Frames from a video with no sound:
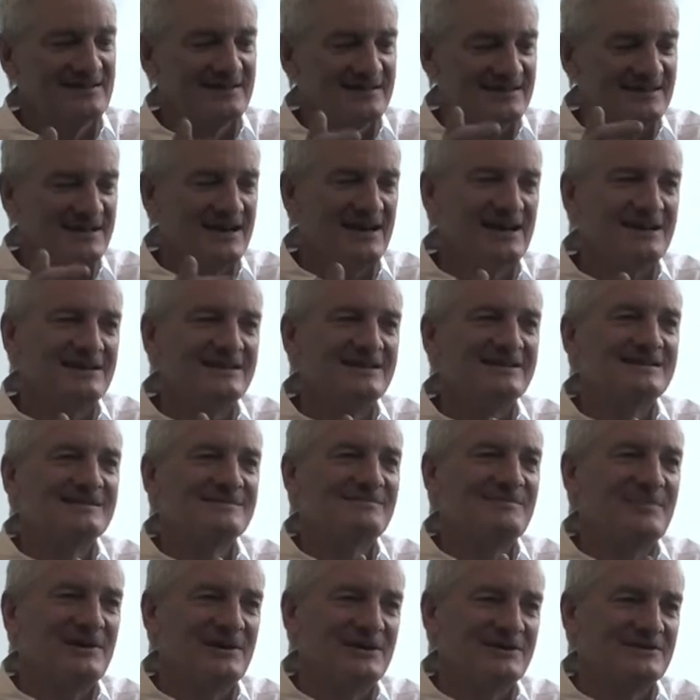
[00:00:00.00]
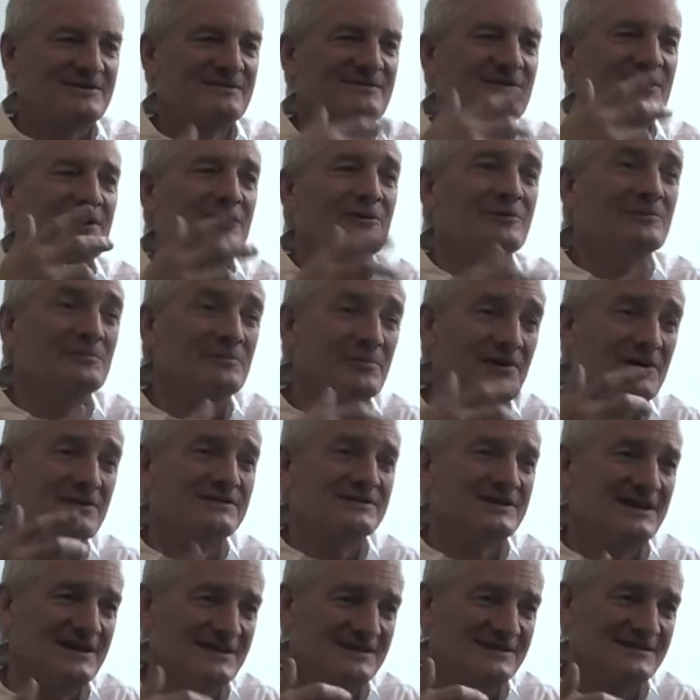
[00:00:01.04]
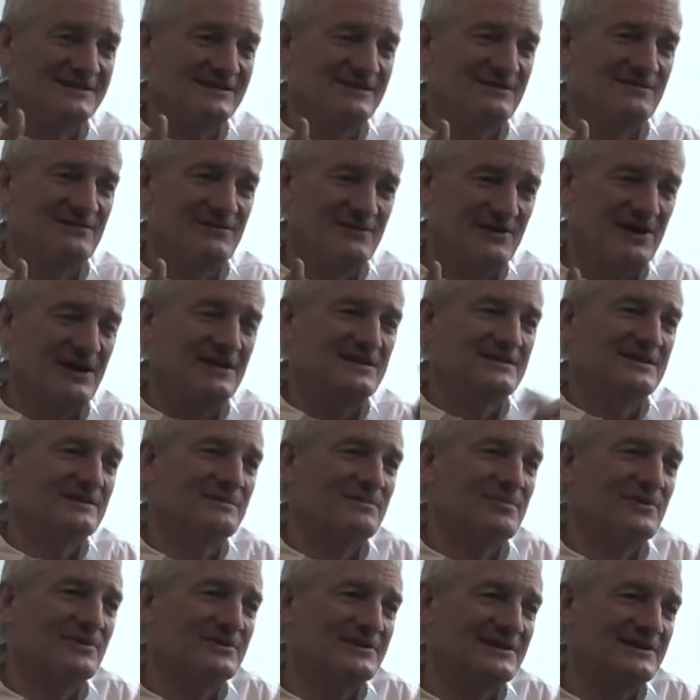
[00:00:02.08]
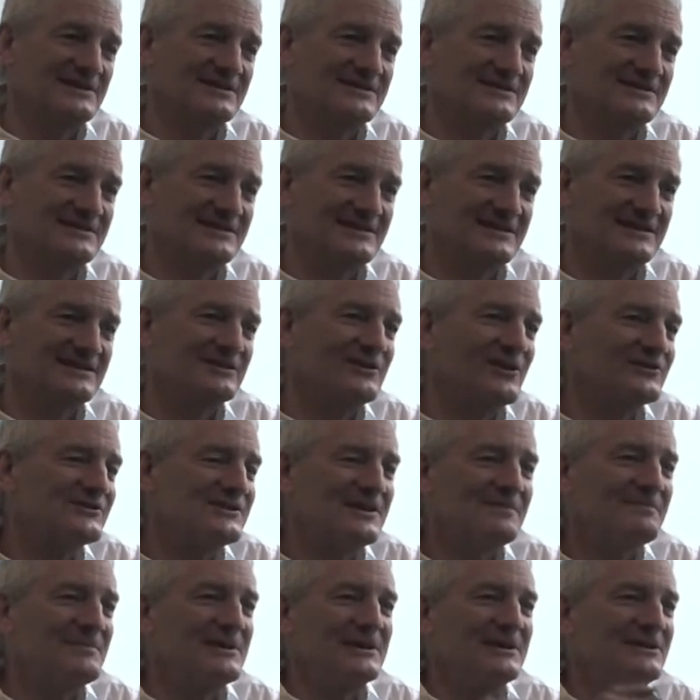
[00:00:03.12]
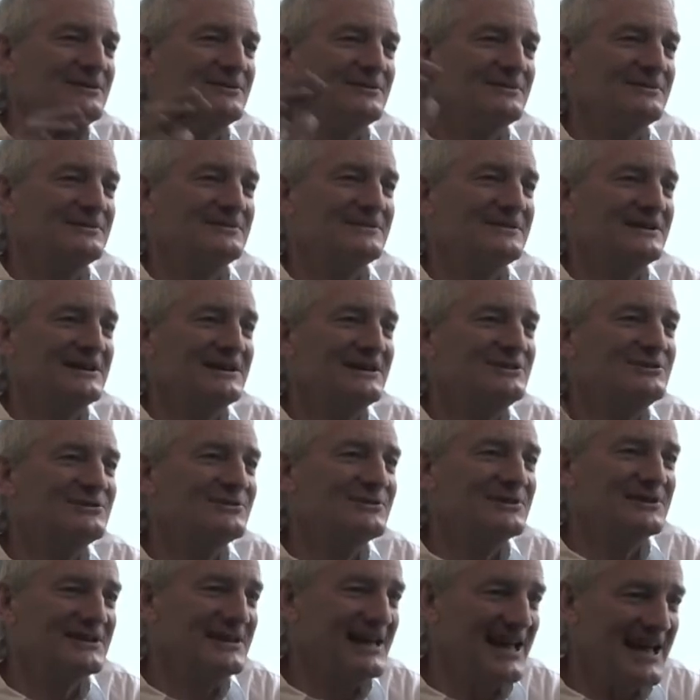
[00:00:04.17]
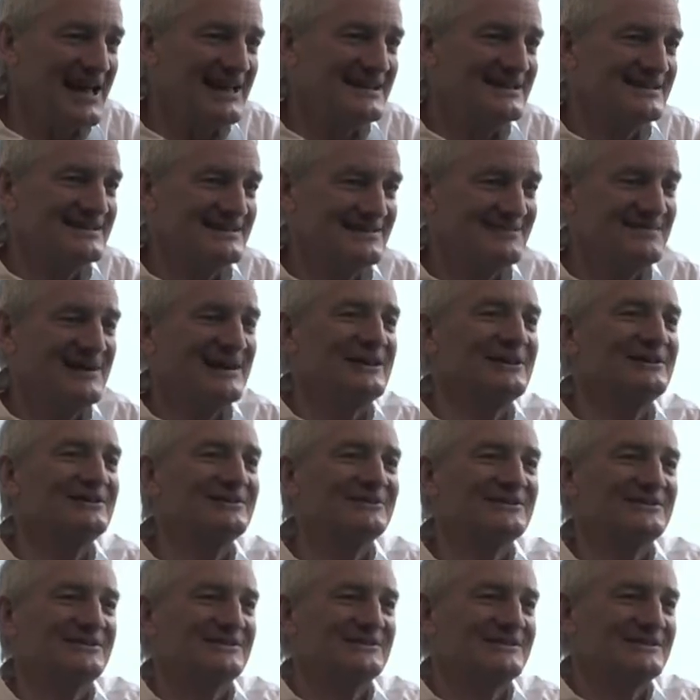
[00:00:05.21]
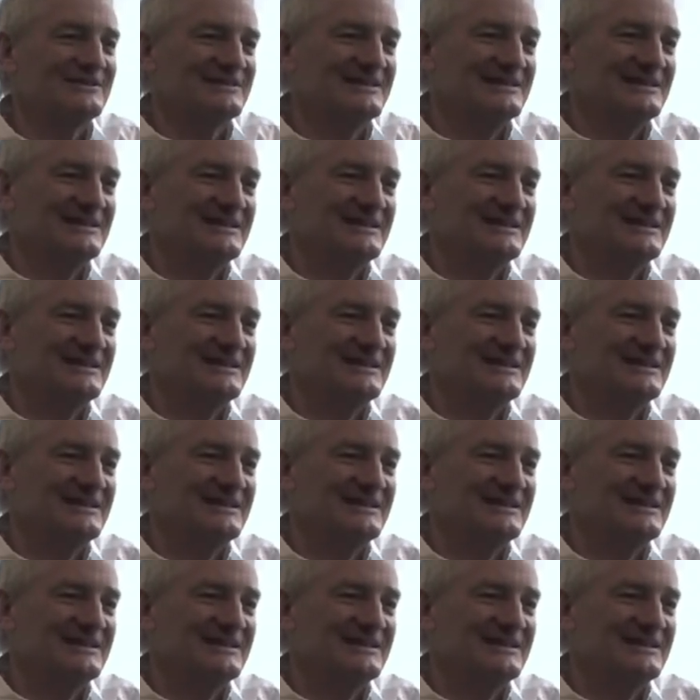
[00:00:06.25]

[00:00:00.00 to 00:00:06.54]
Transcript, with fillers: design is part of the whole process of creating a product, not something you do at the end to make it look good.